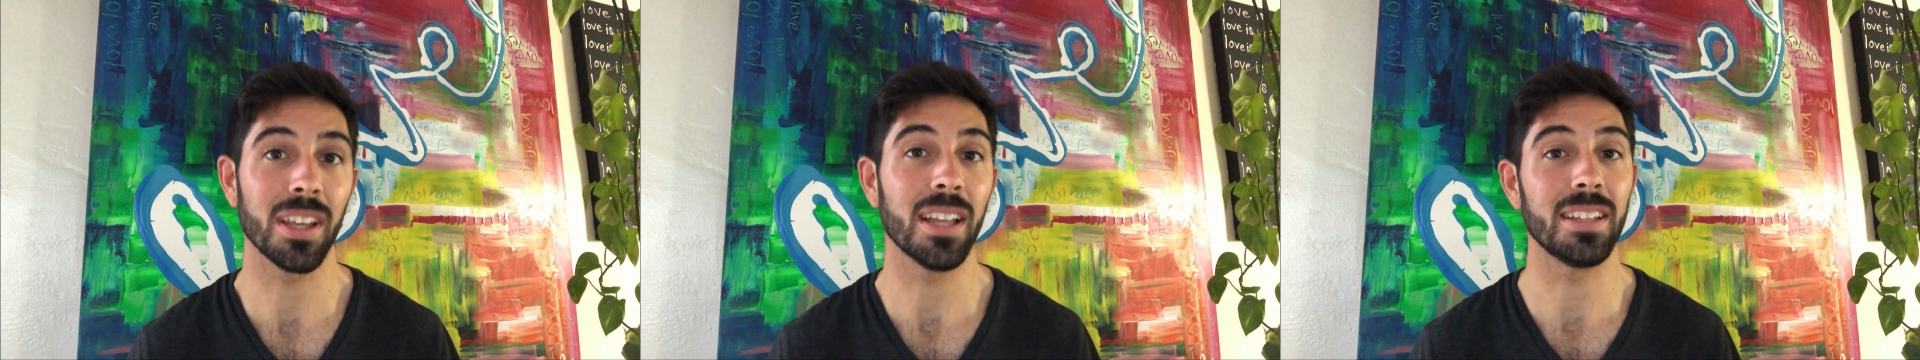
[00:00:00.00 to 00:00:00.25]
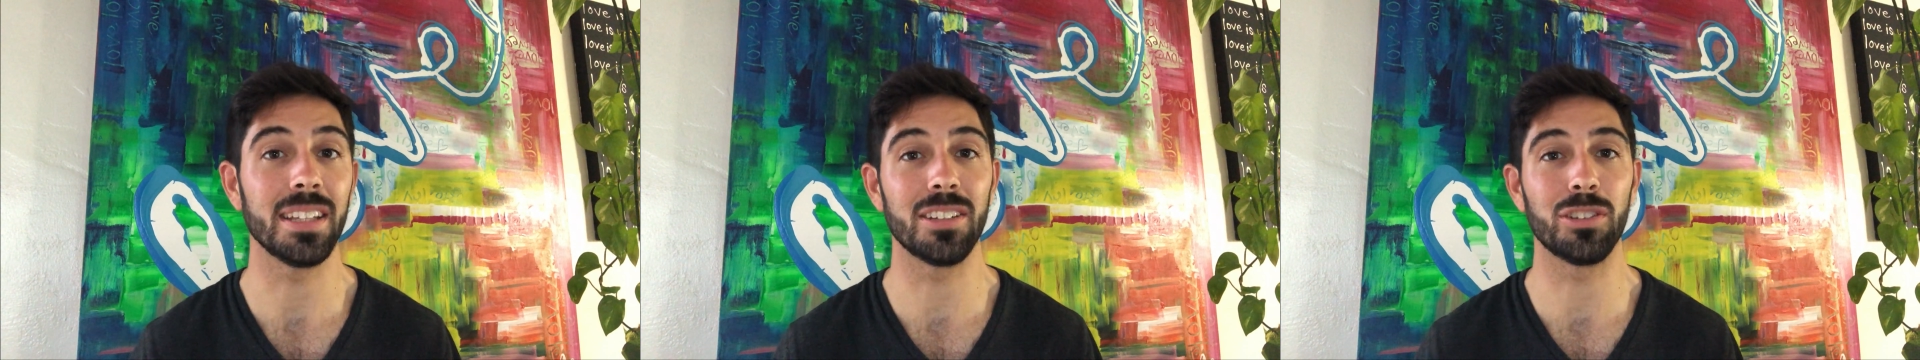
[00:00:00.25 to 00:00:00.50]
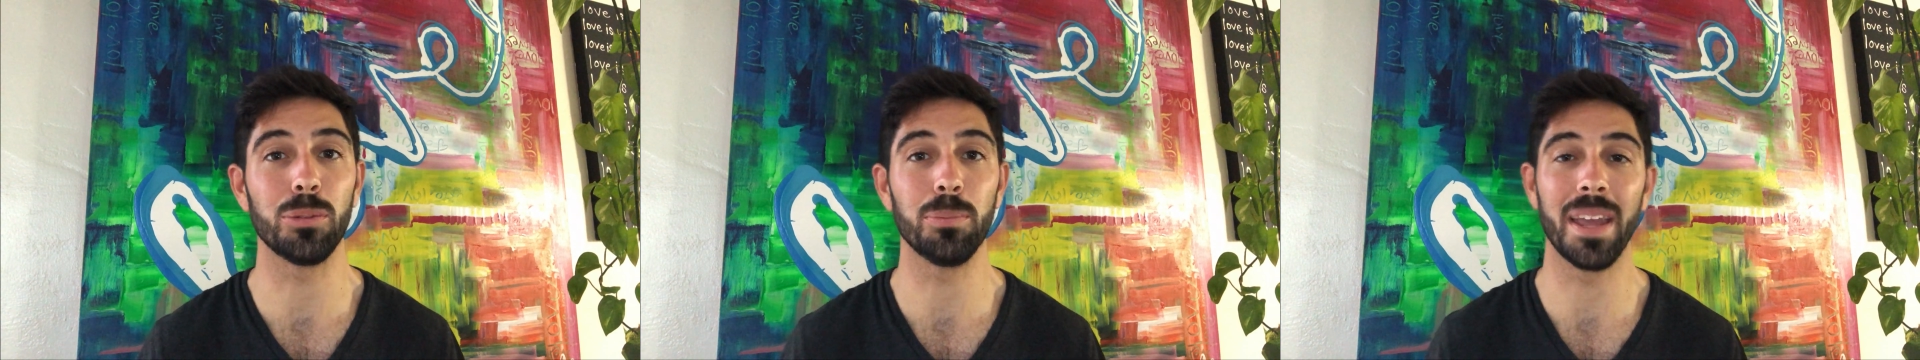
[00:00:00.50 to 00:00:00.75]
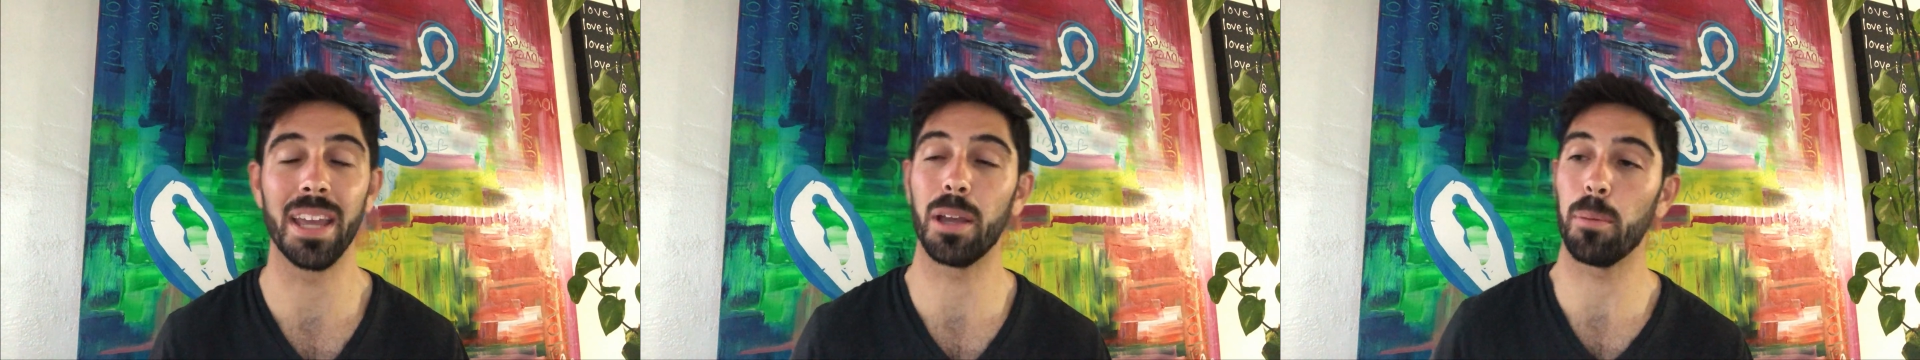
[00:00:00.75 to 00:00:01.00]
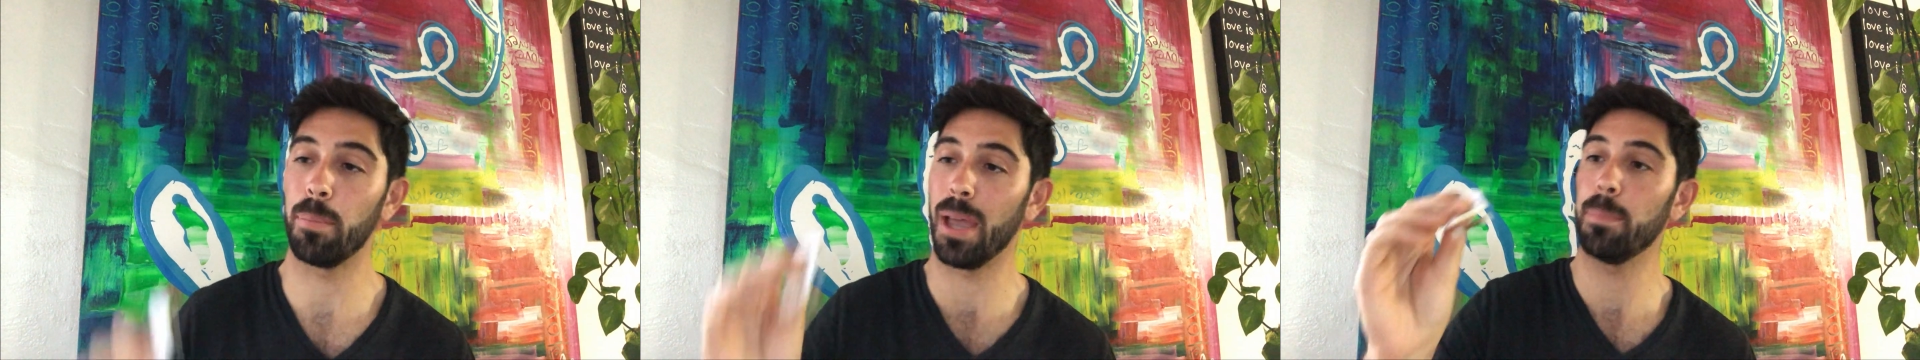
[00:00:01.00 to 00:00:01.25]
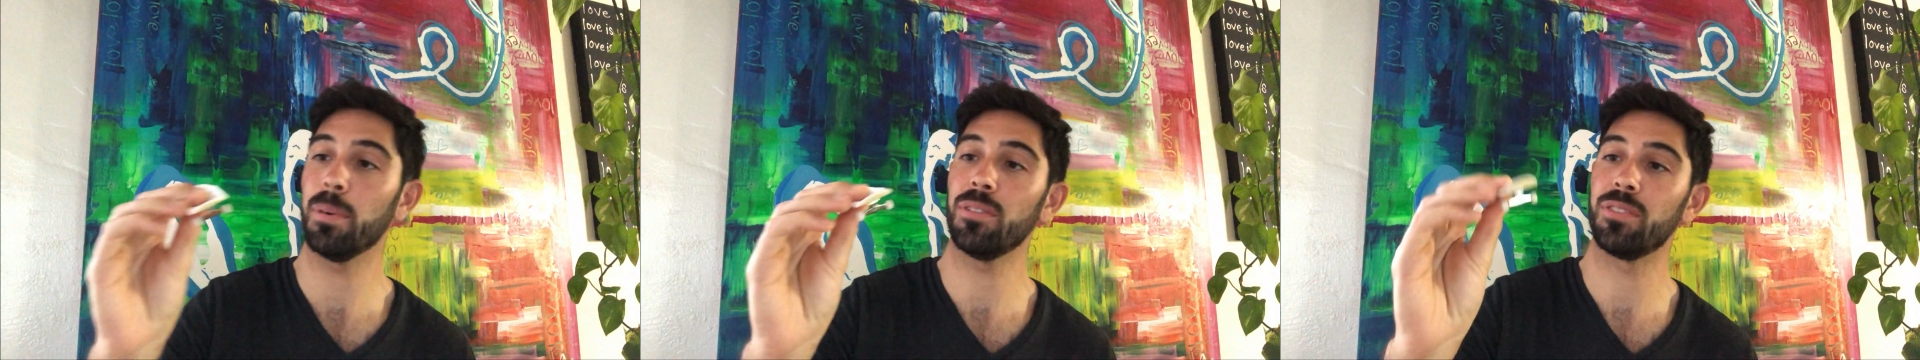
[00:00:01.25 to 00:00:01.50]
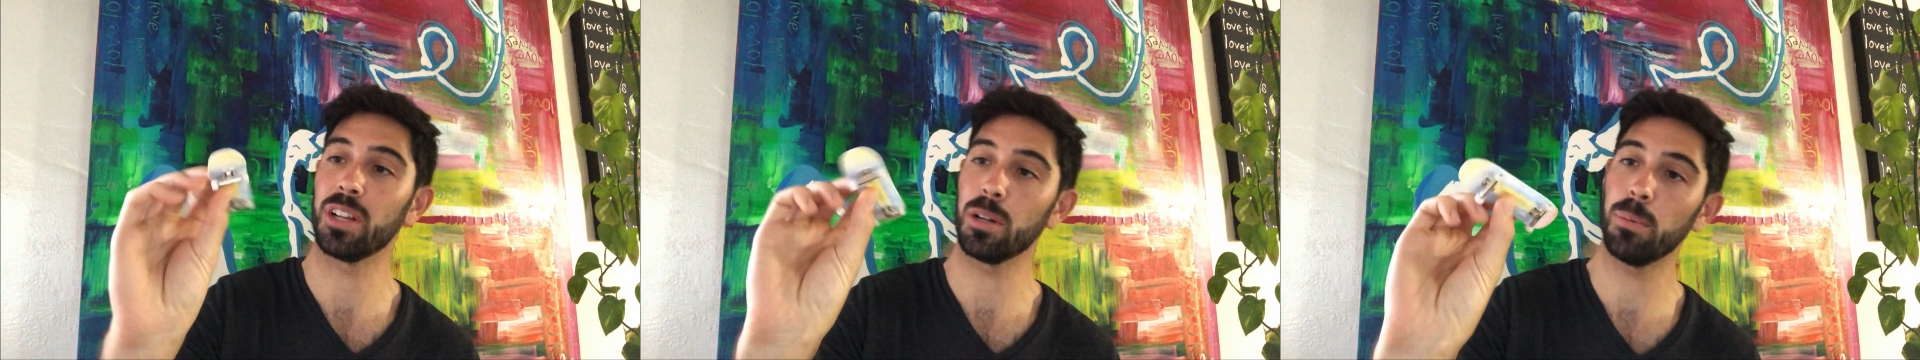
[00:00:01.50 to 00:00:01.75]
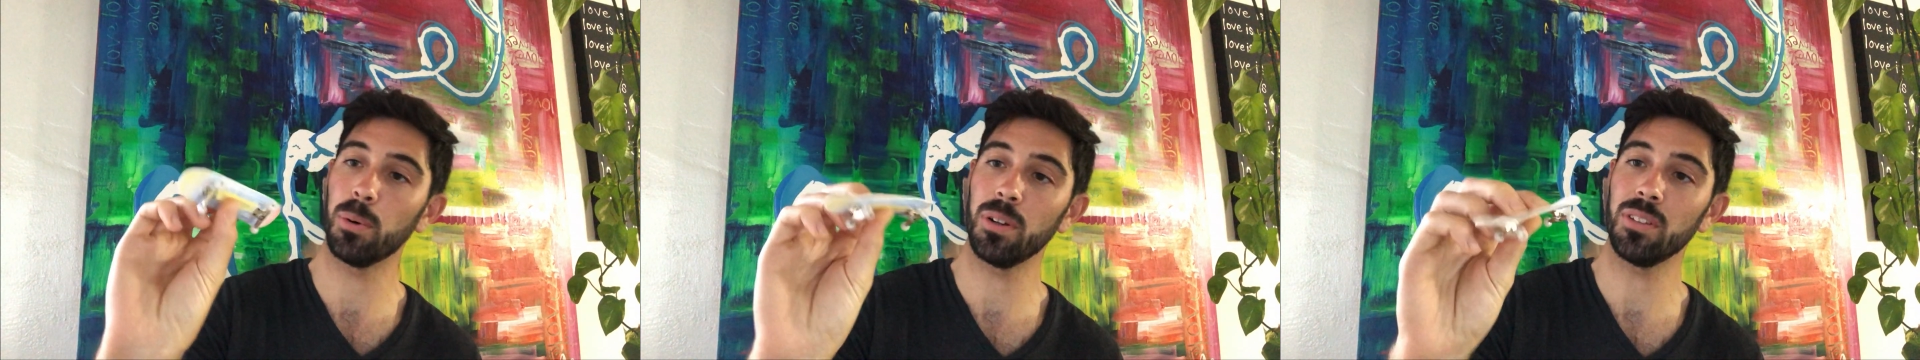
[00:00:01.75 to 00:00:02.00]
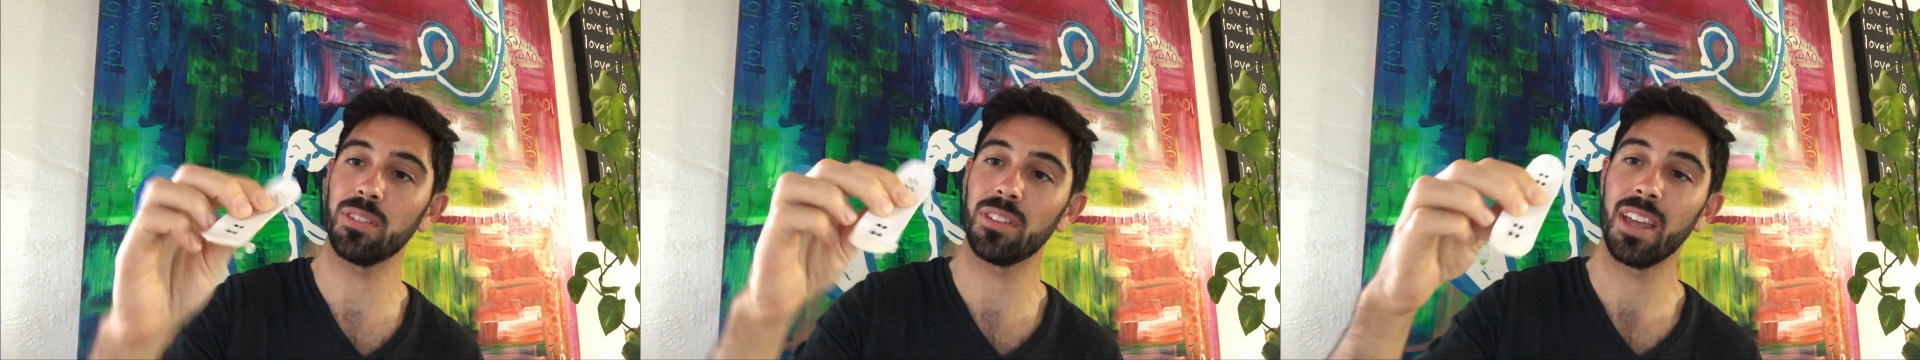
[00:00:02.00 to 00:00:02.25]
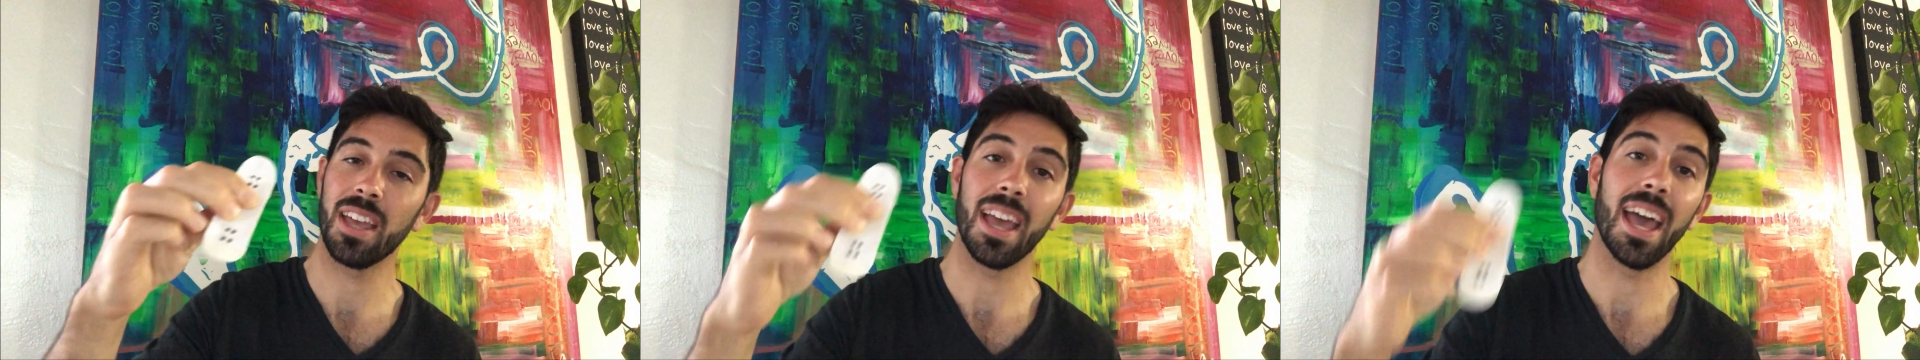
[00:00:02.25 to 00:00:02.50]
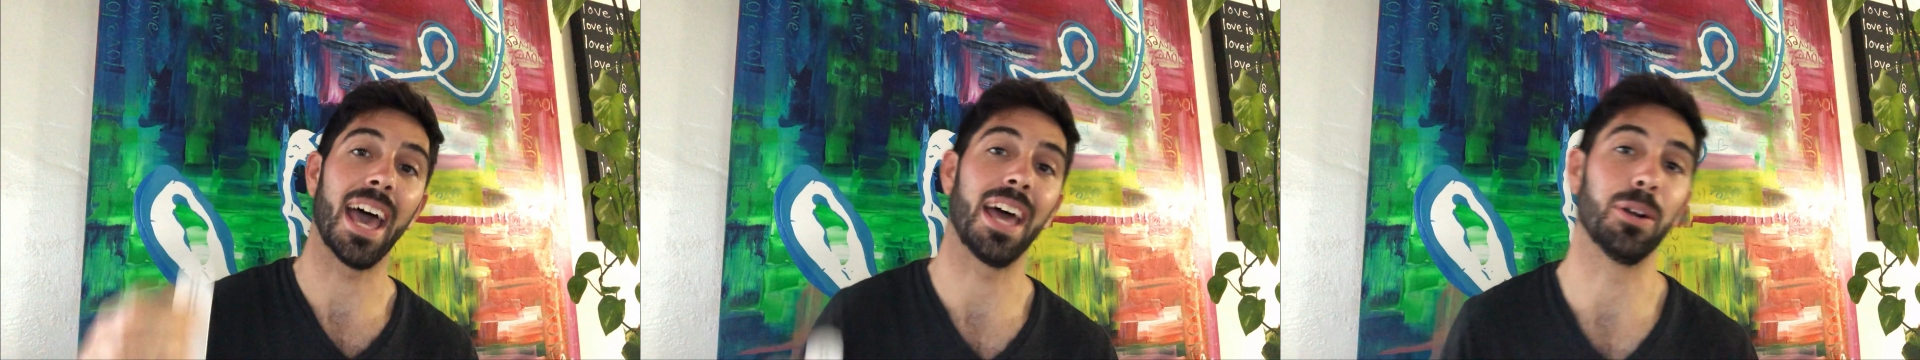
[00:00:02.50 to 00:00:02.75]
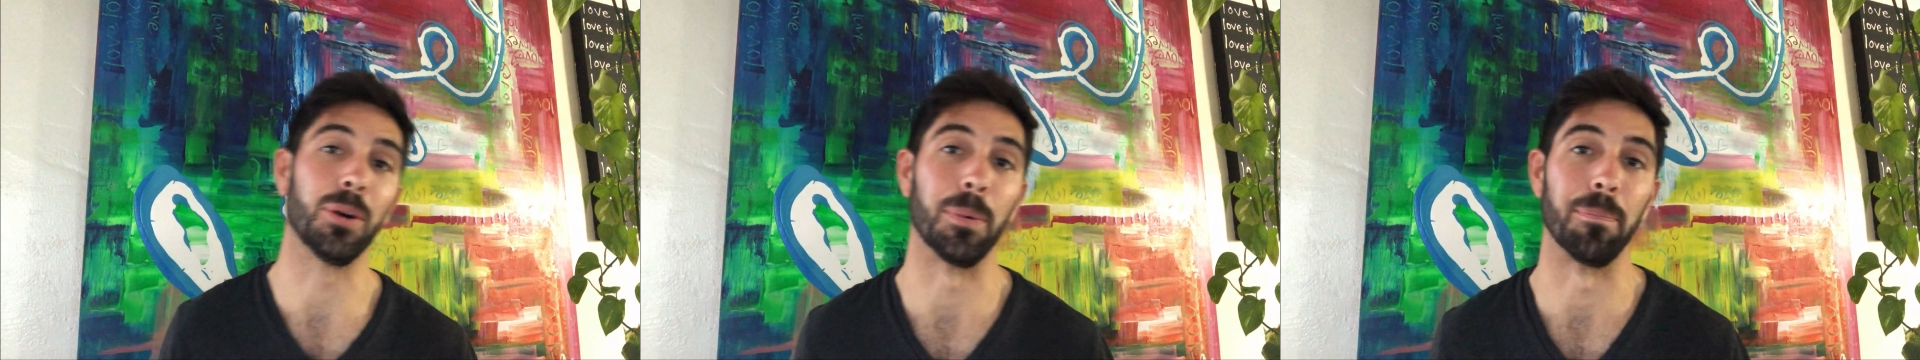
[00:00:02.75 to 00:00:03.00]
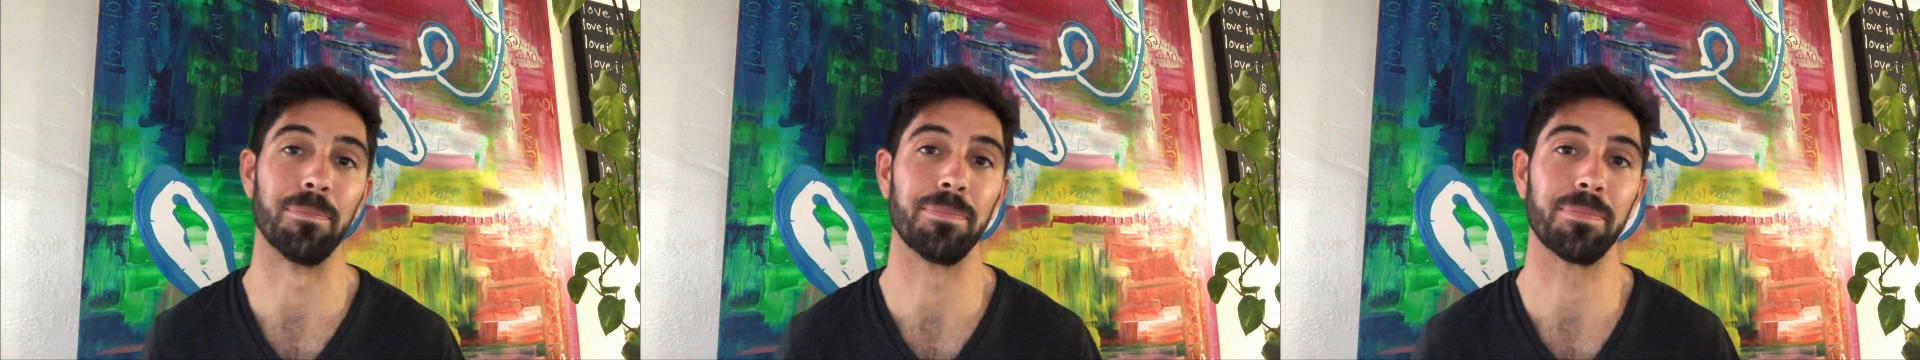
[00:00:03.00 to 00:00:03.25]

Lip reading: needed to make paper fingerboards at home.